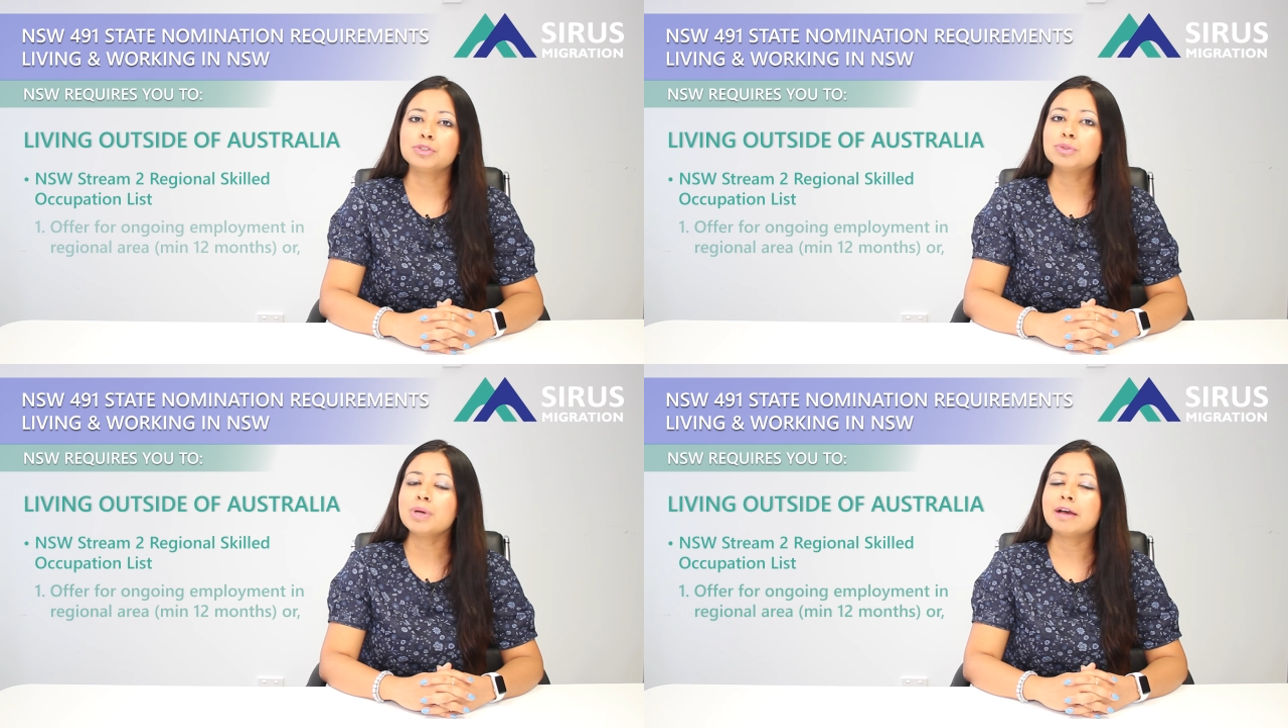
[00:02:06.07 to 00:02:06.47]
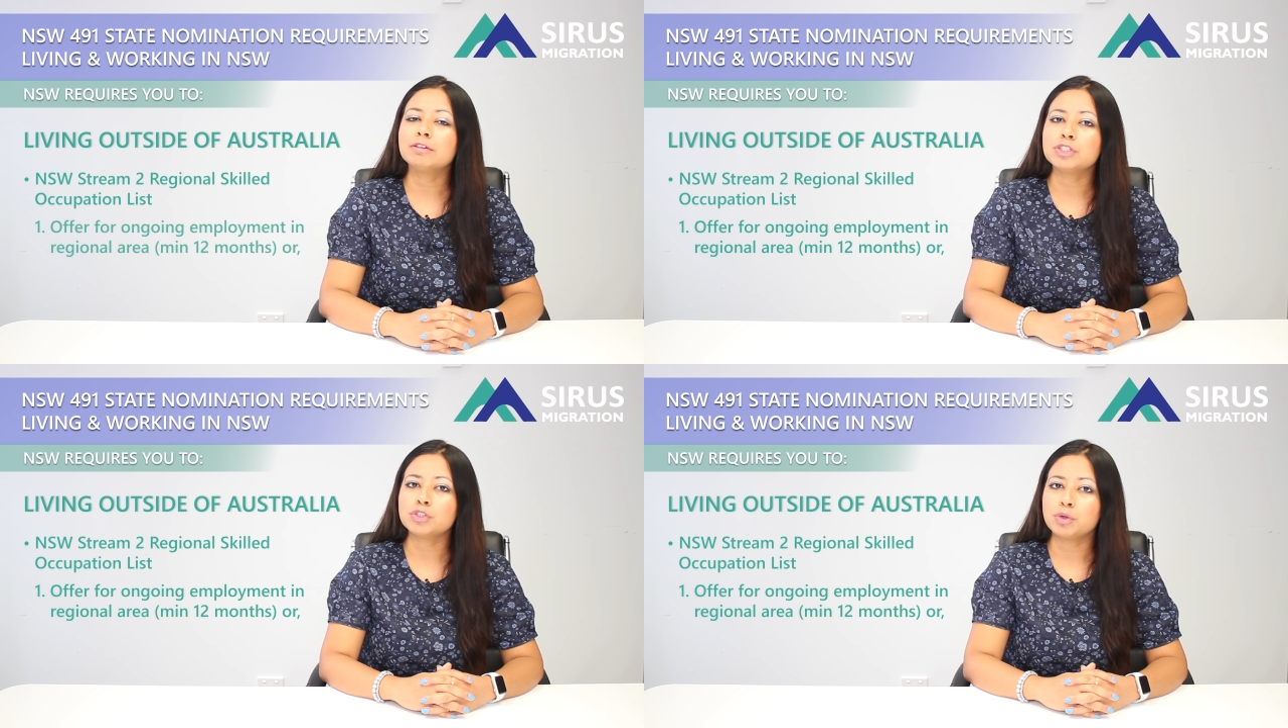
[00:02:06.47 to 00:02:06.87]
you do have
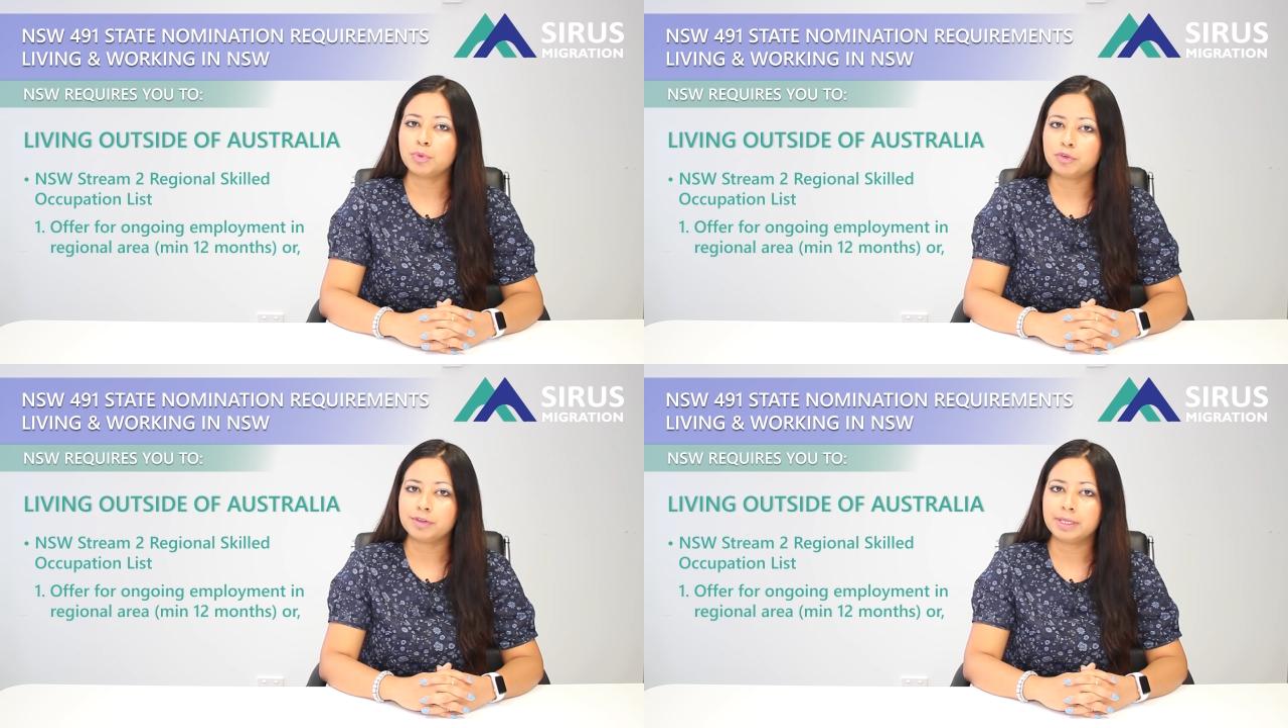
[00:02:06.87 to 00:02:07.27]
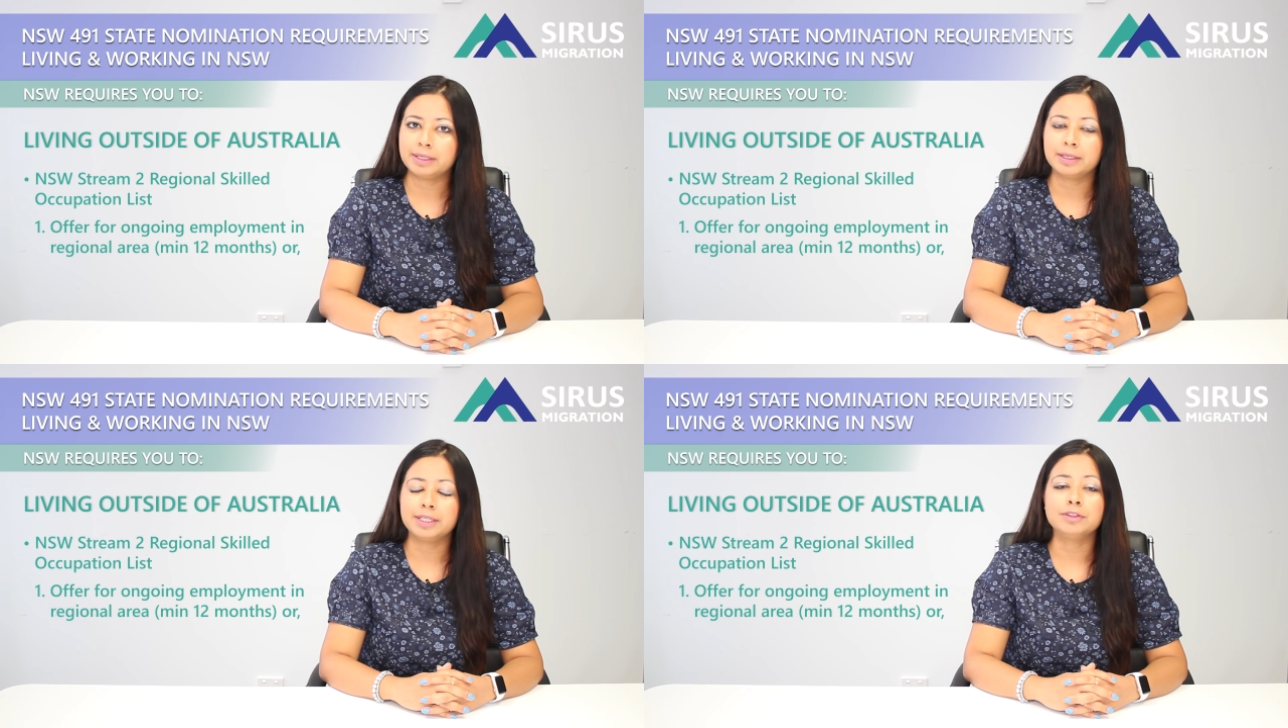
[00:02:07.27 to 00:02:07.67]
a job offer
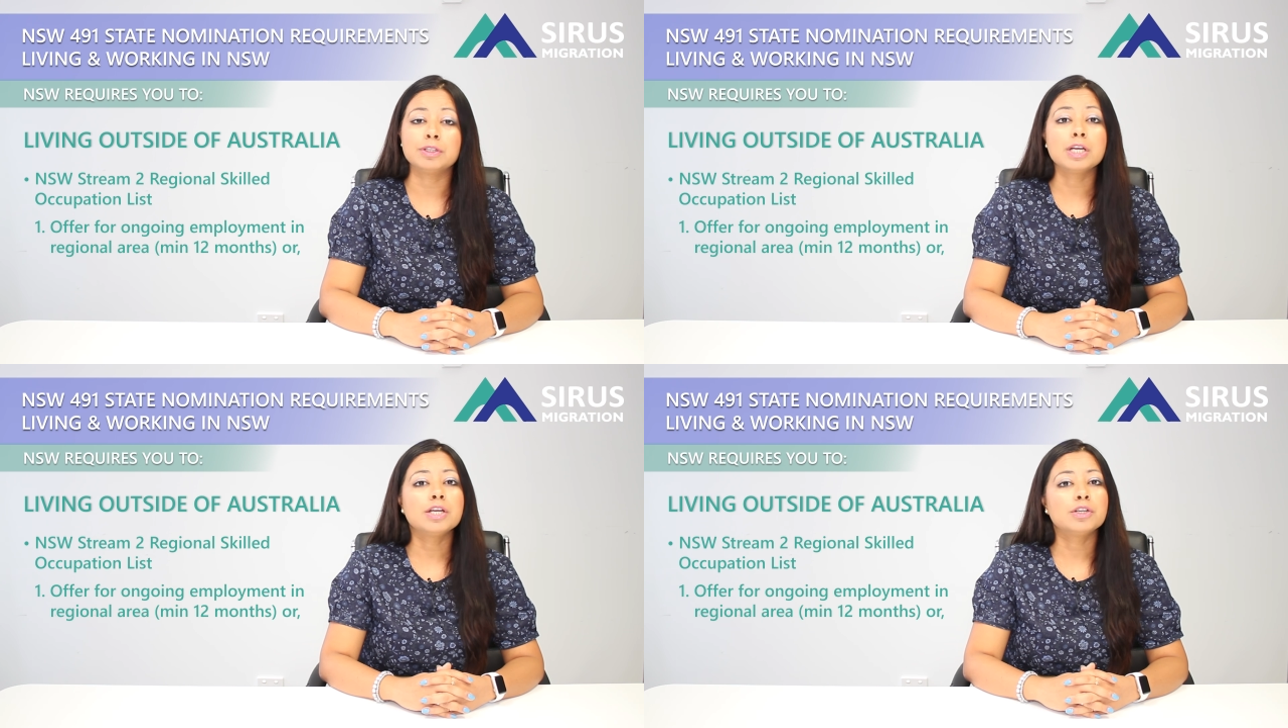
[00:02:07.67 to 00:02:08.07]
letter in